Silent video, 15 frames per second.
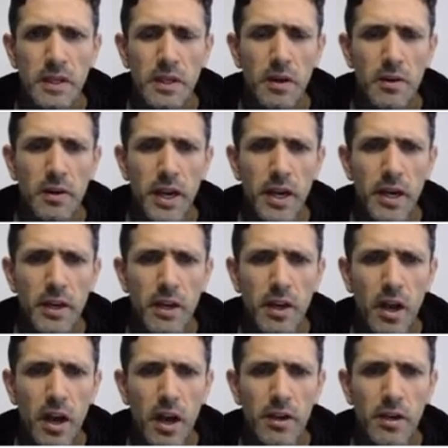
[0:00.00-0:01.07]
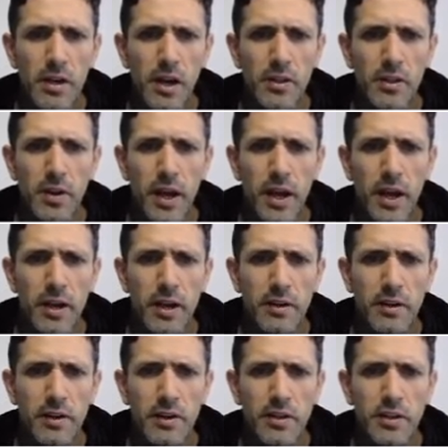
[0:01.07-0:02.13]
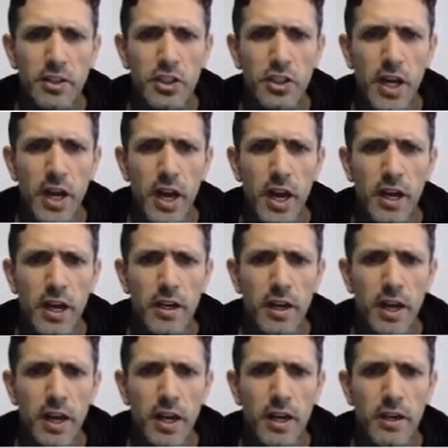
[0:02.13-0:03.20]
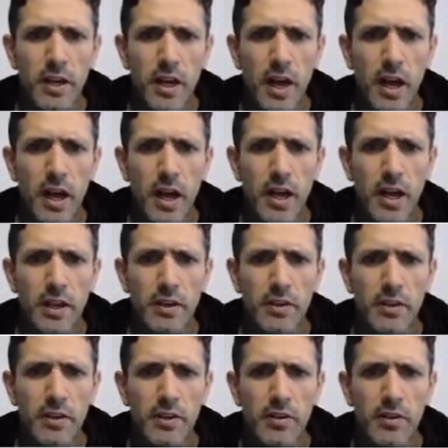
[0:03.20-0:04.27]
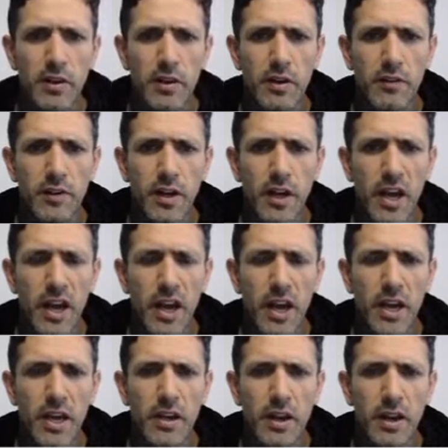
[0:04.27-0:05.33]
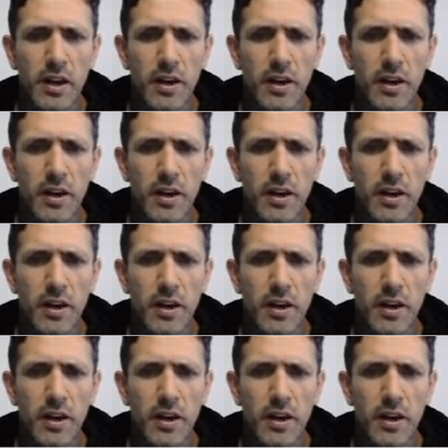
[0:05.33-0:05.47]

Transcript: Okay. On the other hand, j and I tilde of k